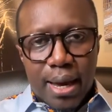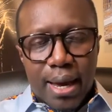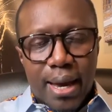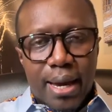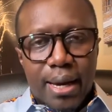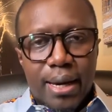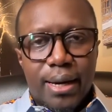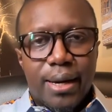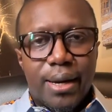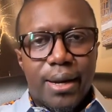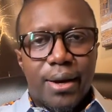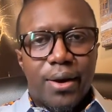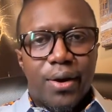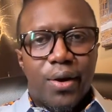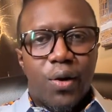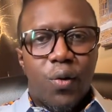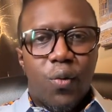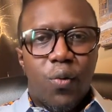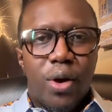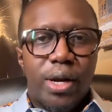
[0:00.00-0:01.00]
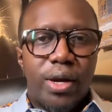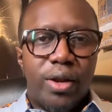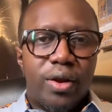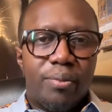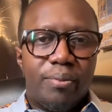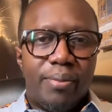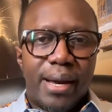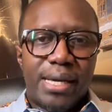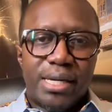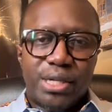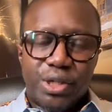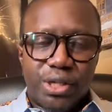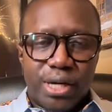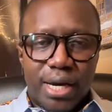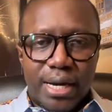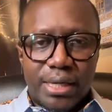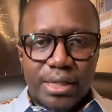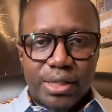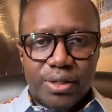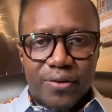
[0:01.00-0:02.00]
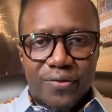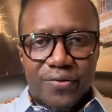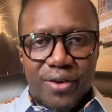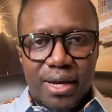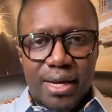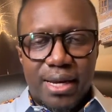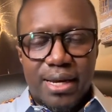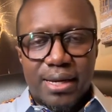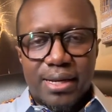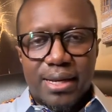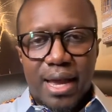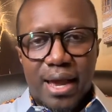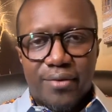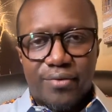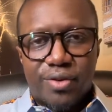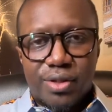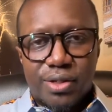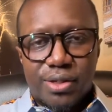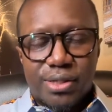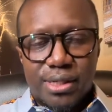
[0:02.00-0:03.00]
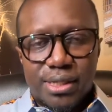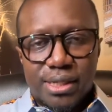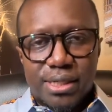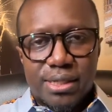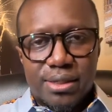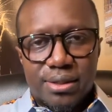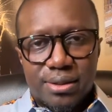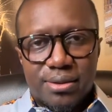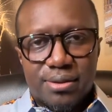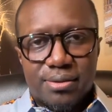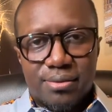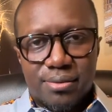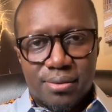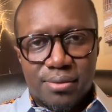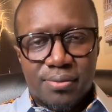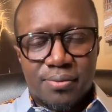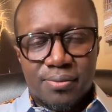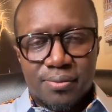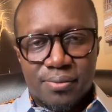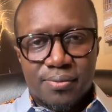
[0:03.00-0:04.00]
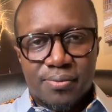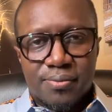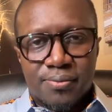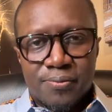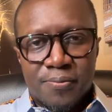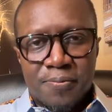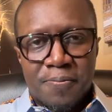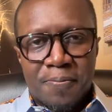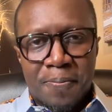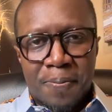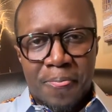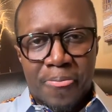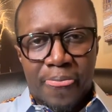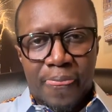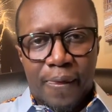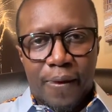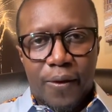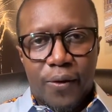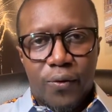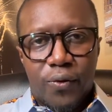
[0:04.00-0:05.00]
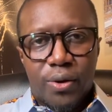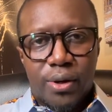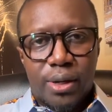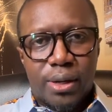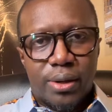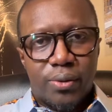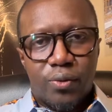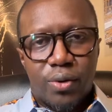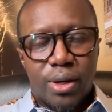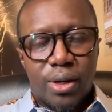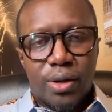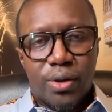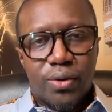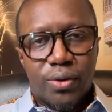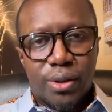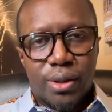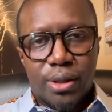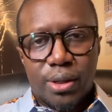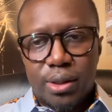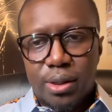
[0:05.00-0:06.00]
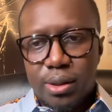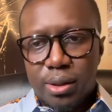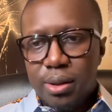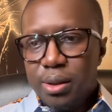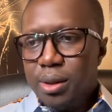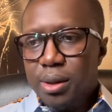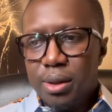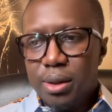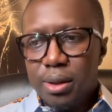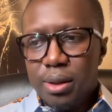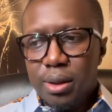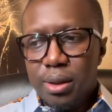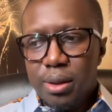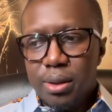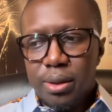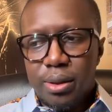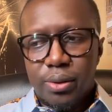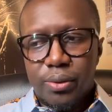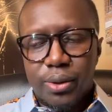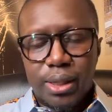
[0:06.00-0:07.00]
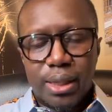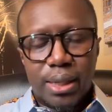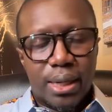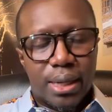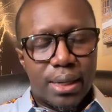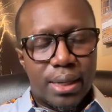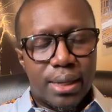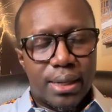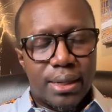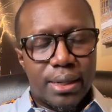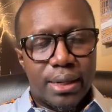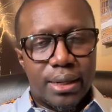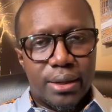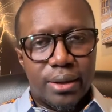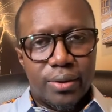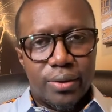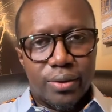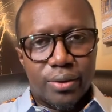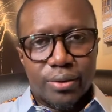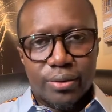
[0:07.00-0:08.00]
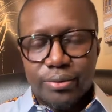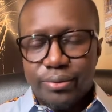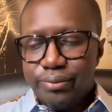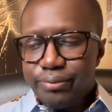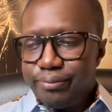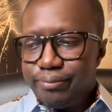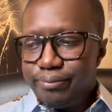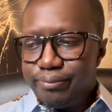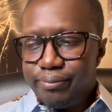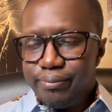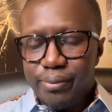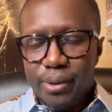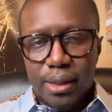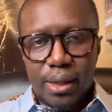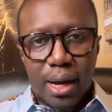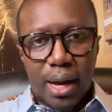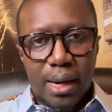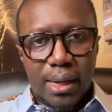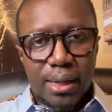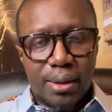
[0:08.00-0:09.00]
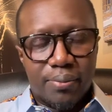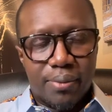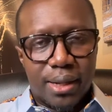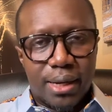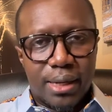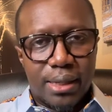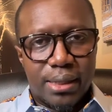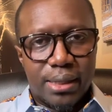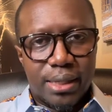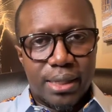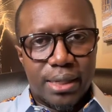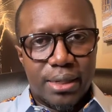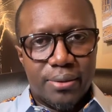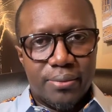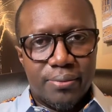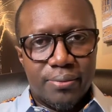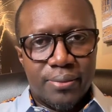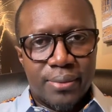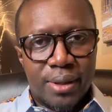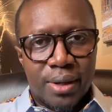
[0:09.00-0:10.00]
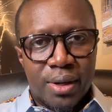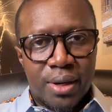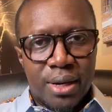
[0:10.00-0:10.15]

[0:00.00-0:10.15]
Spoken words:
And when your best chance of hitting diversity, when you're in an arena and then you're a hockey playing team,